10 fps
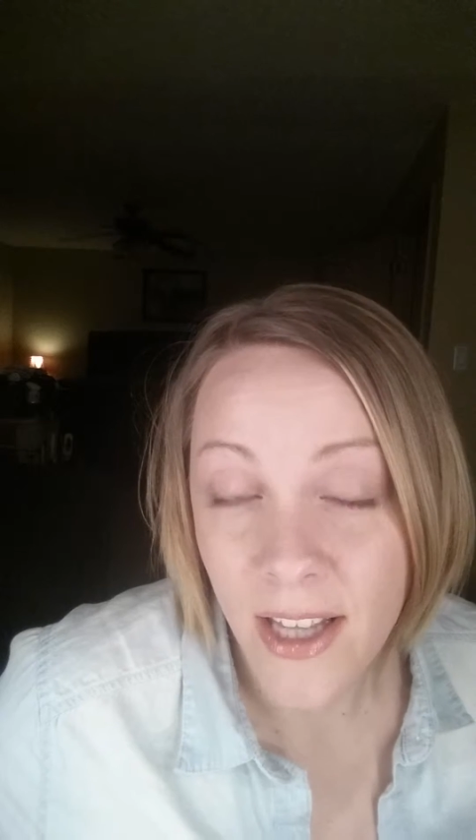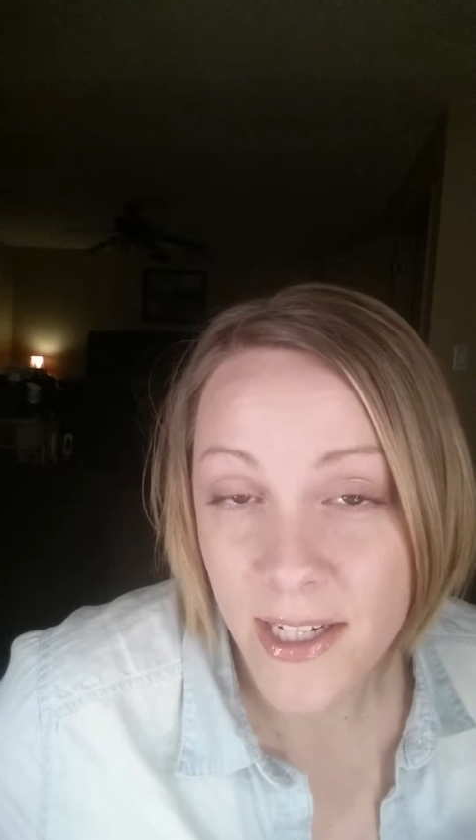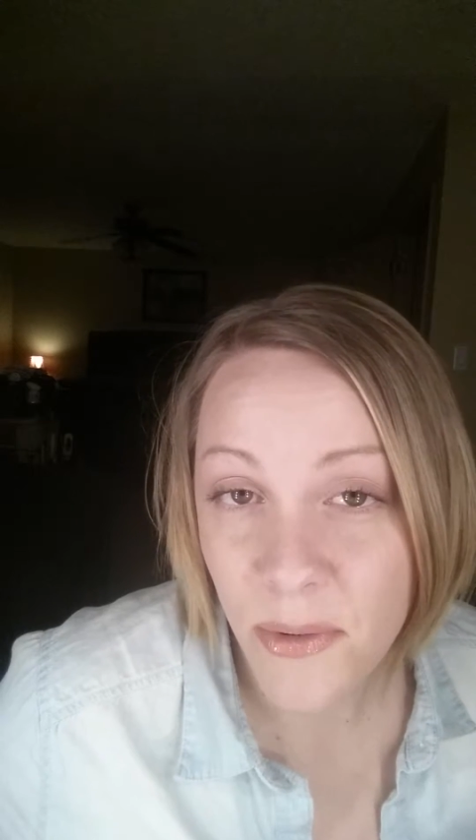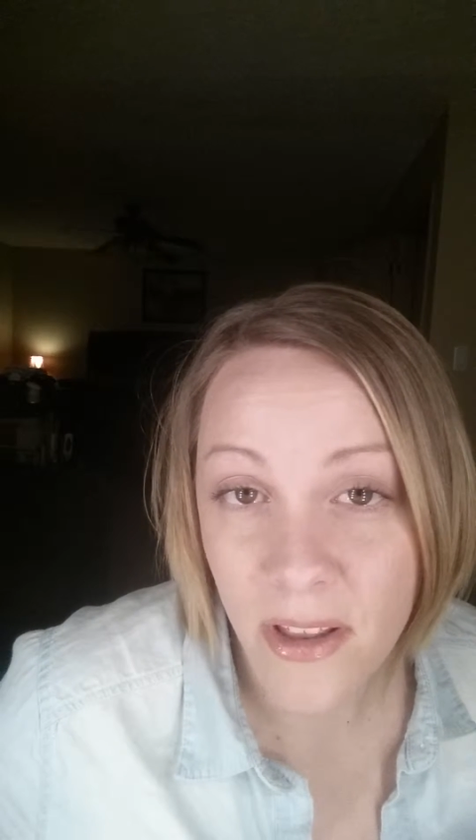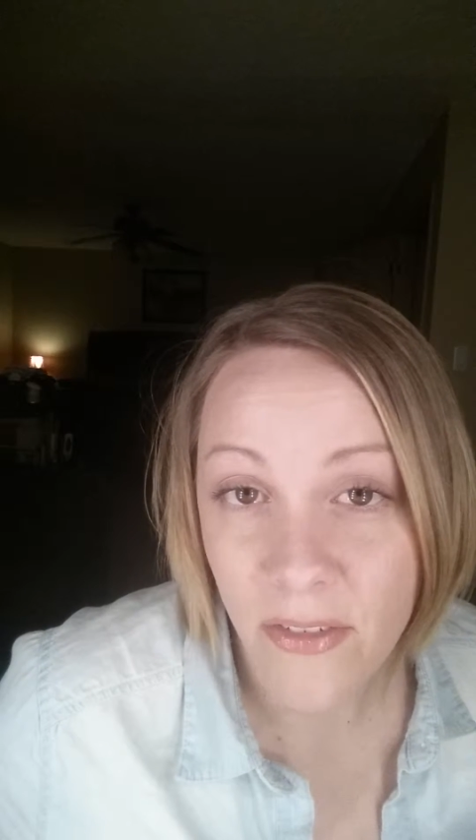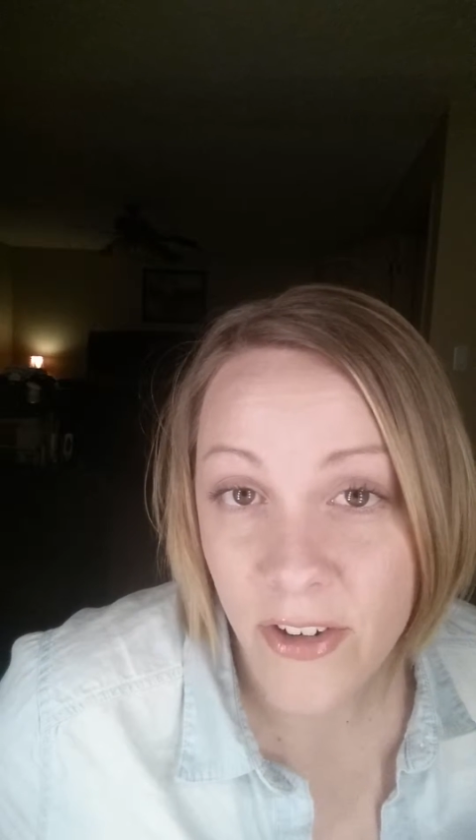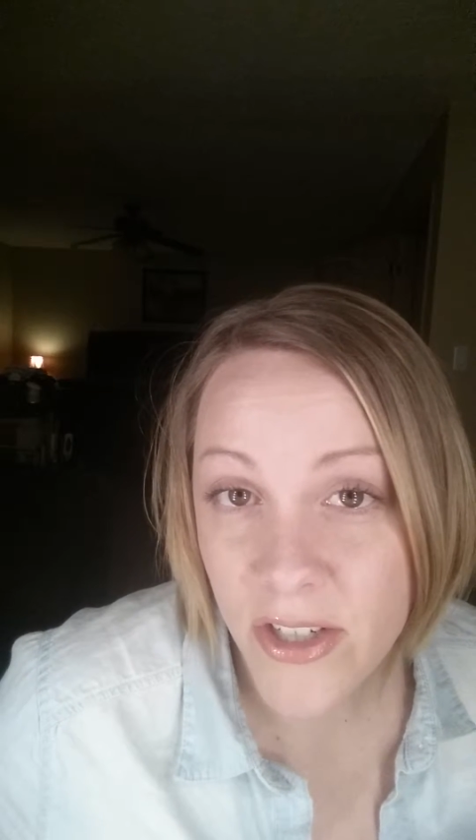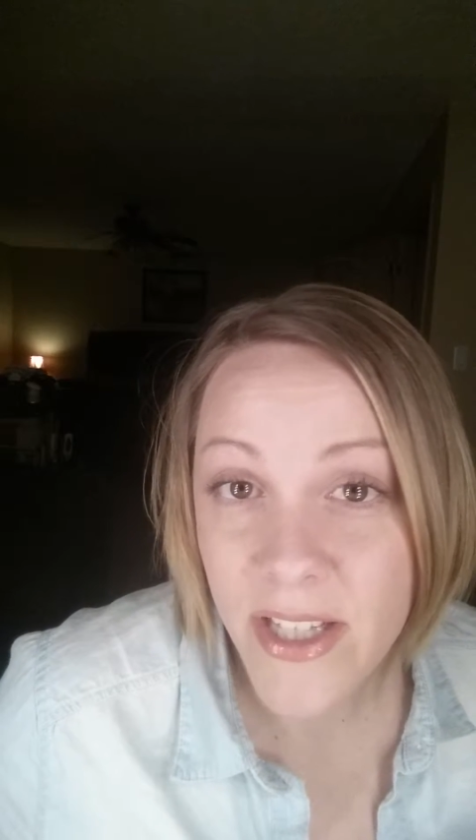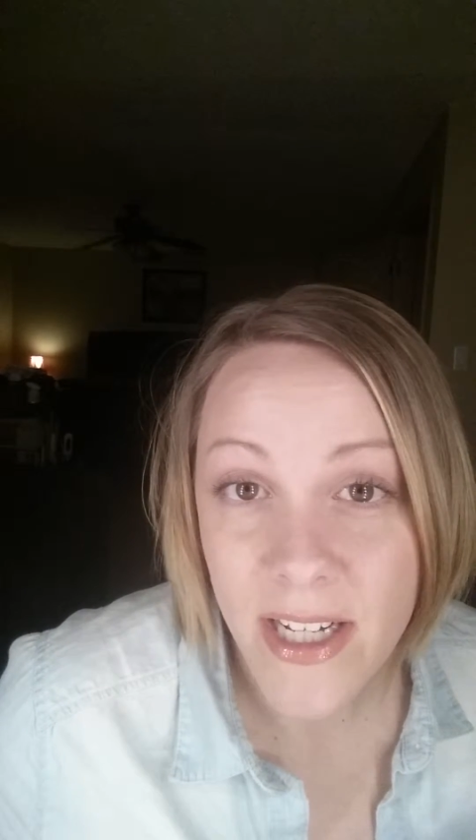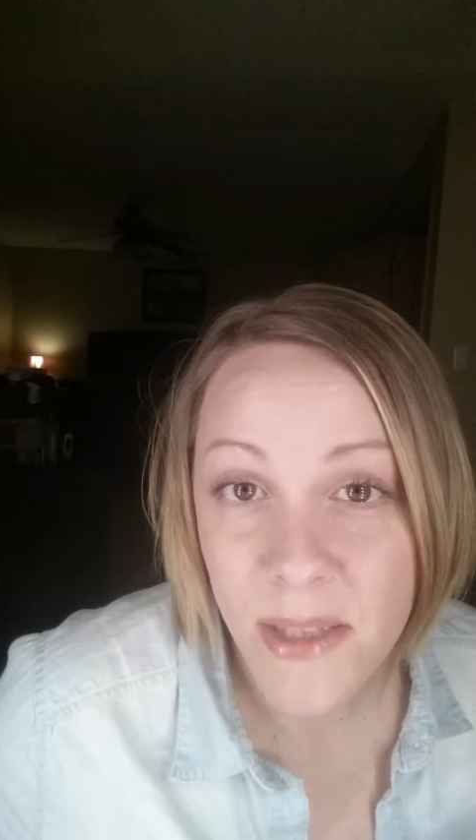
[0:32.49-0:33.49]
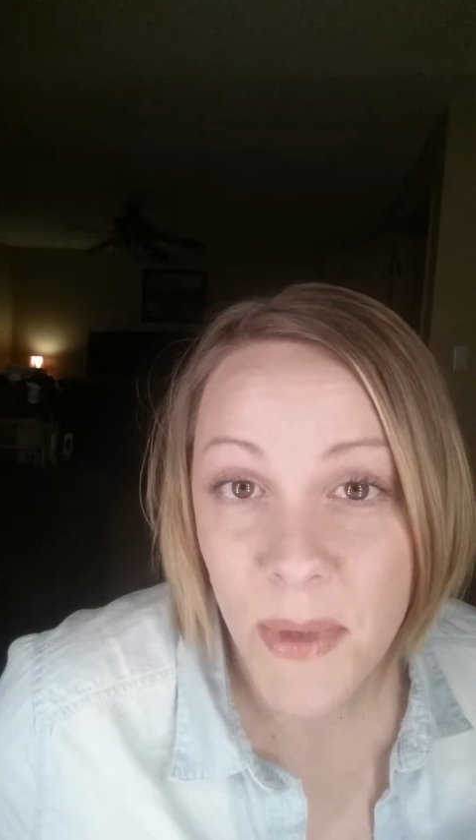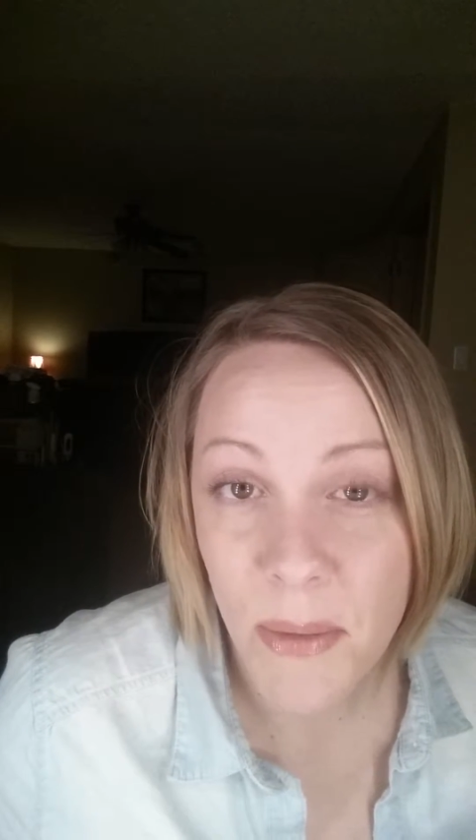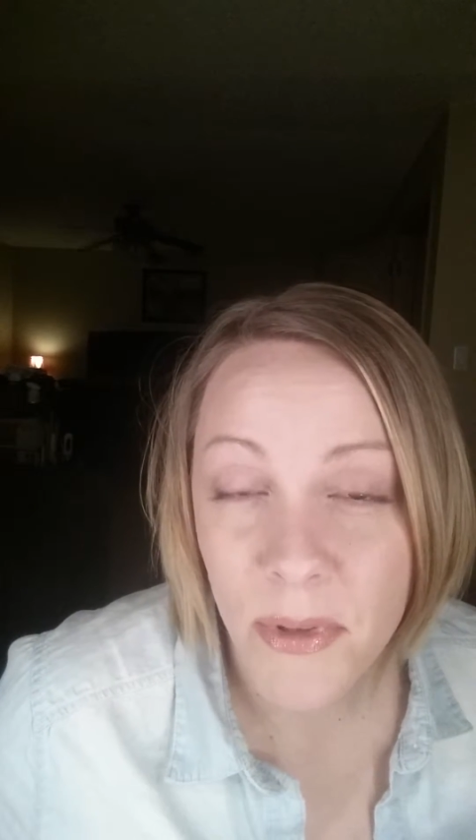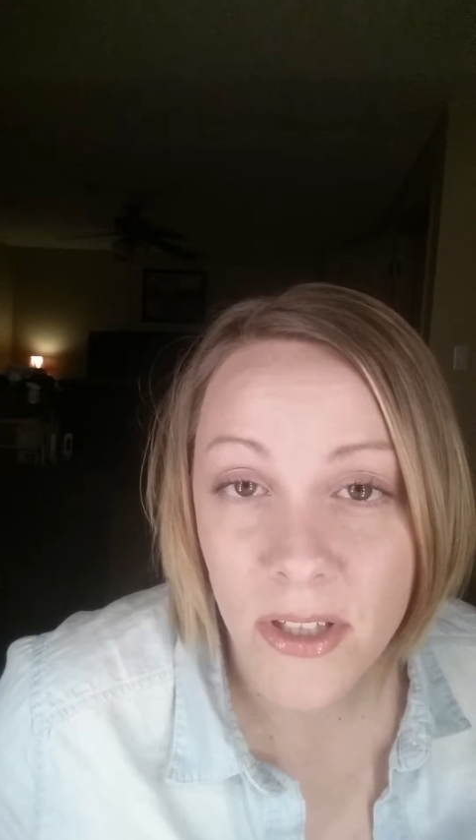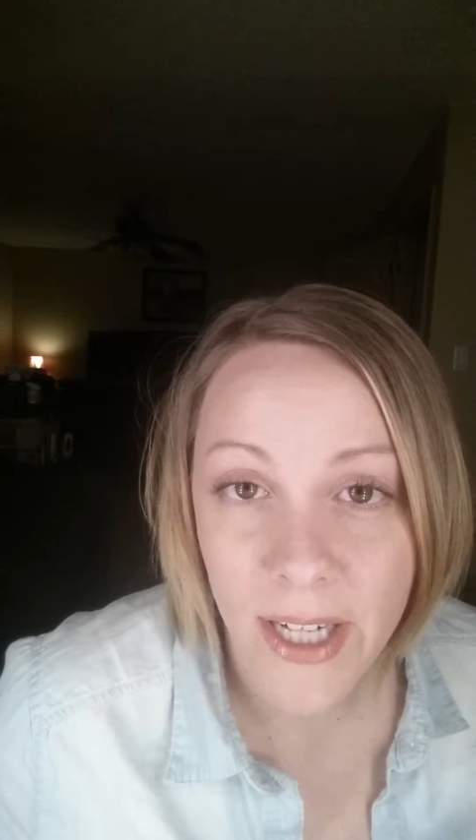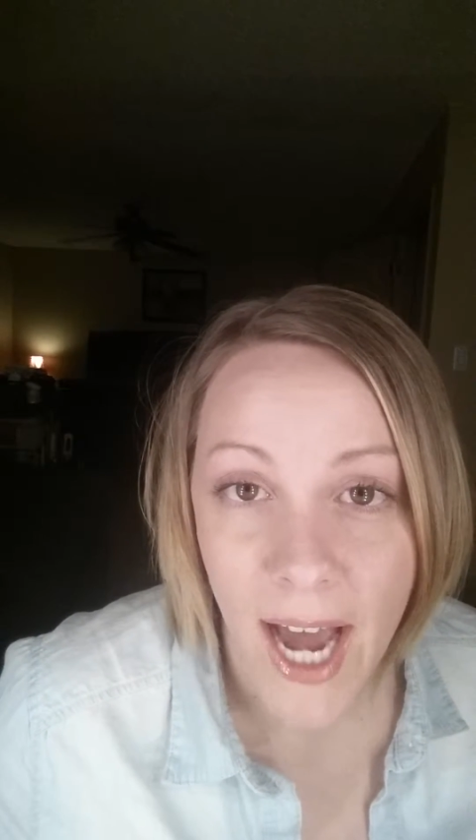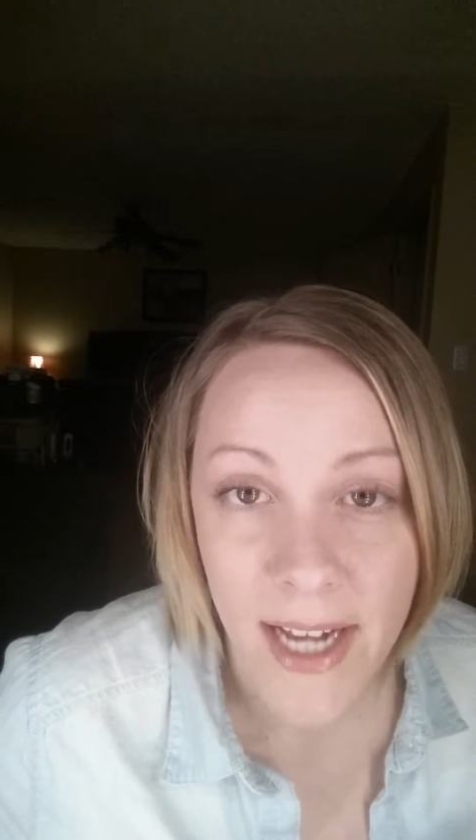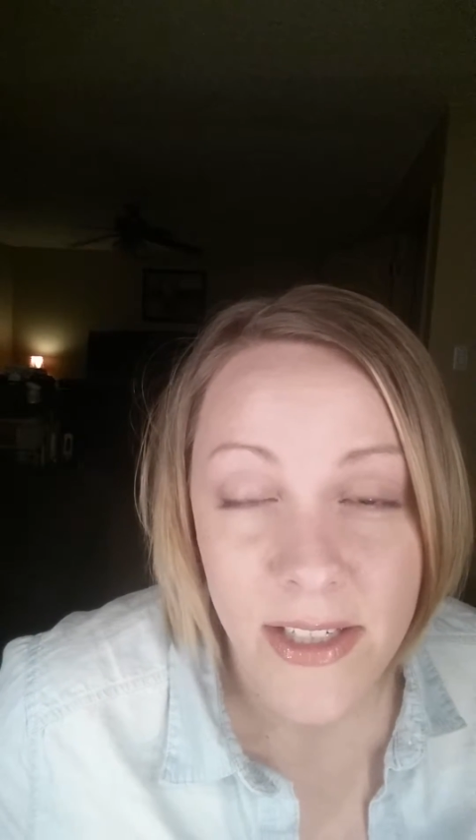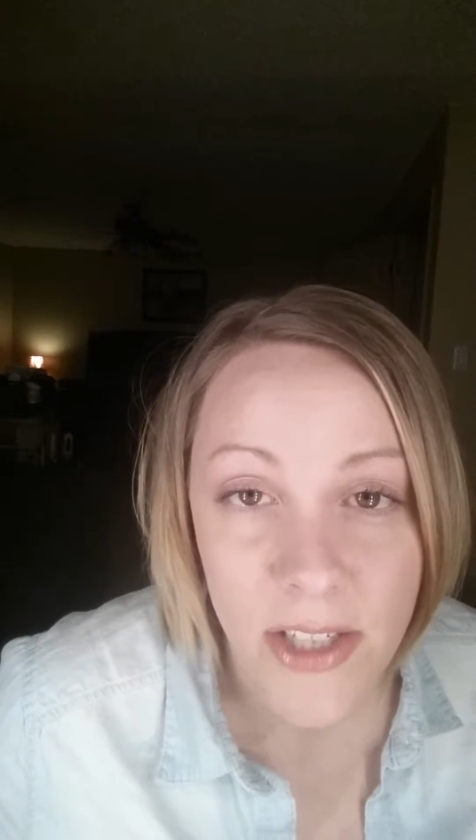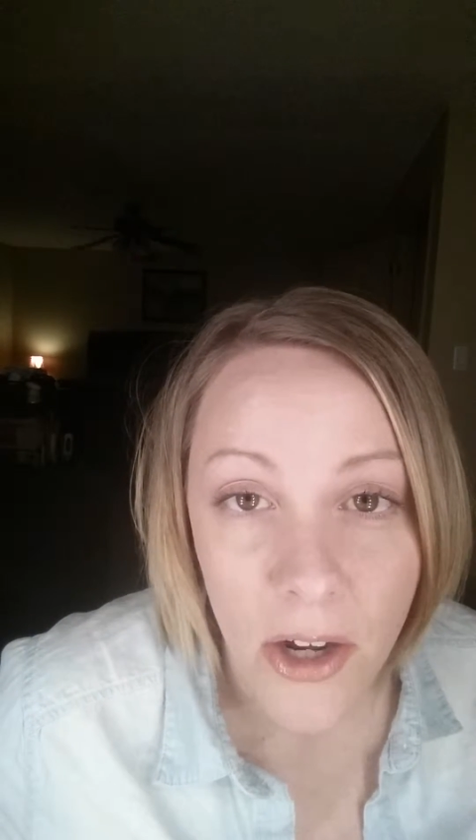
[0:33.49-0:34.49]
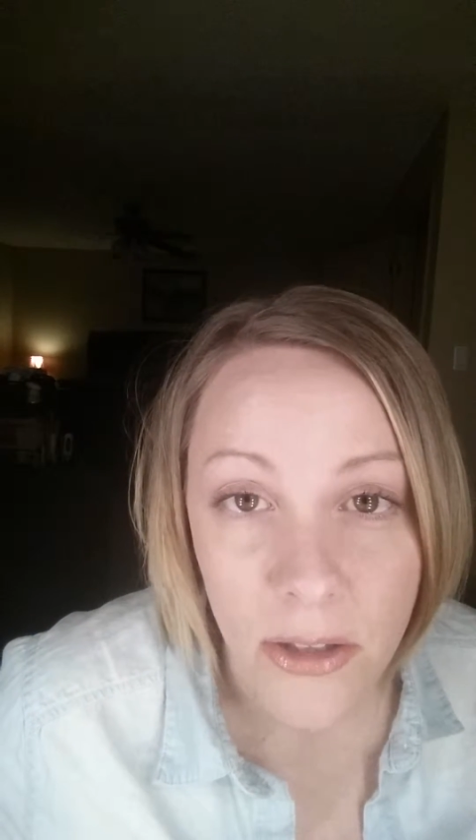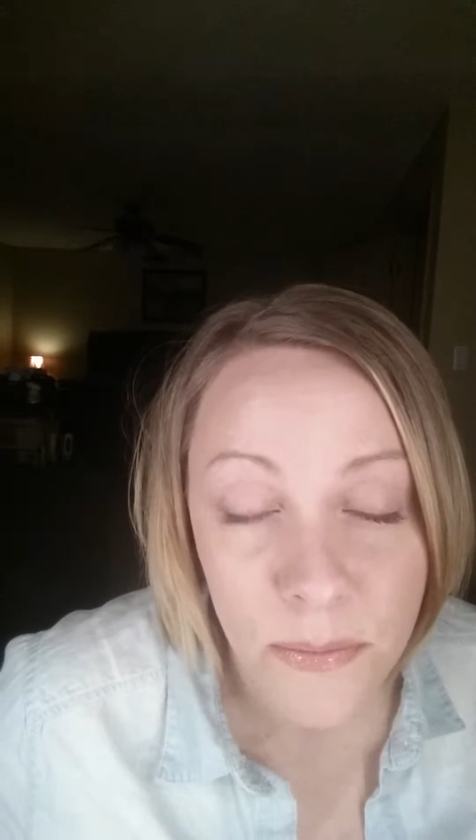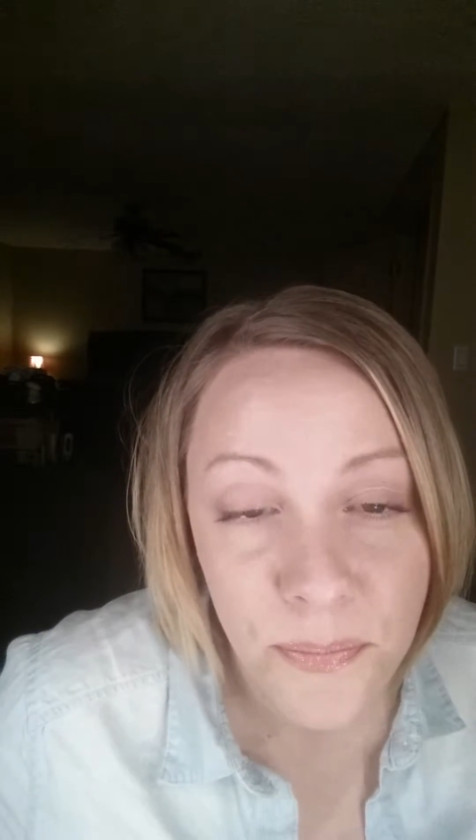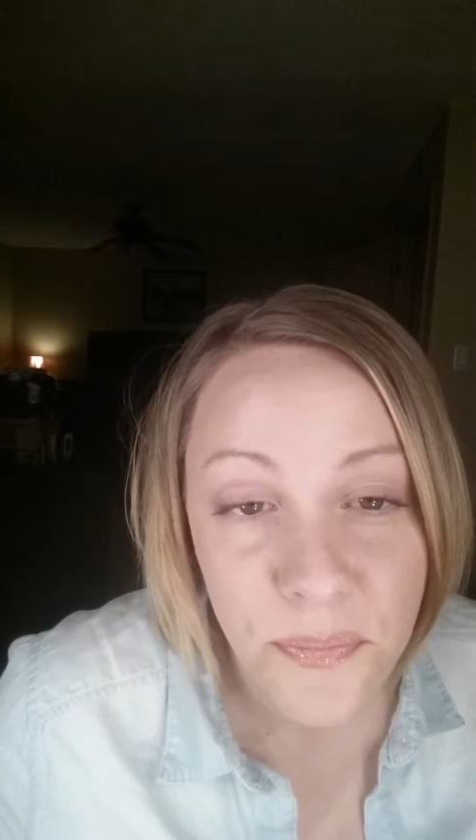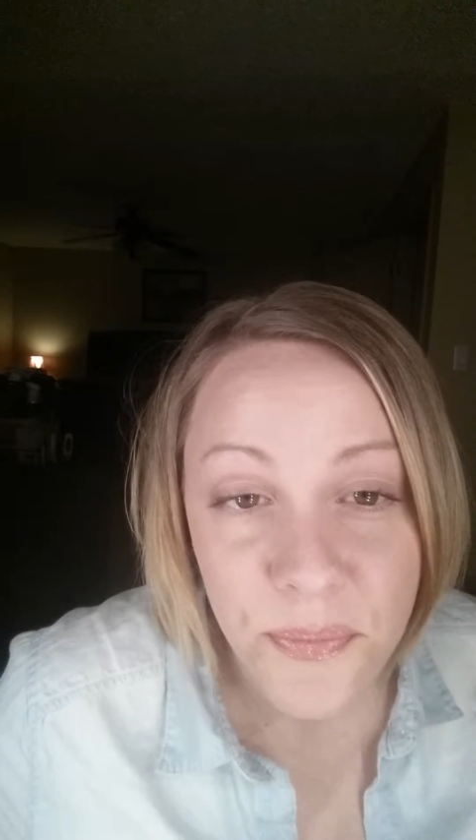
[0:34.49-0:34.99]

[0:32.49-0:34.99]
That's one of the first things people look at. So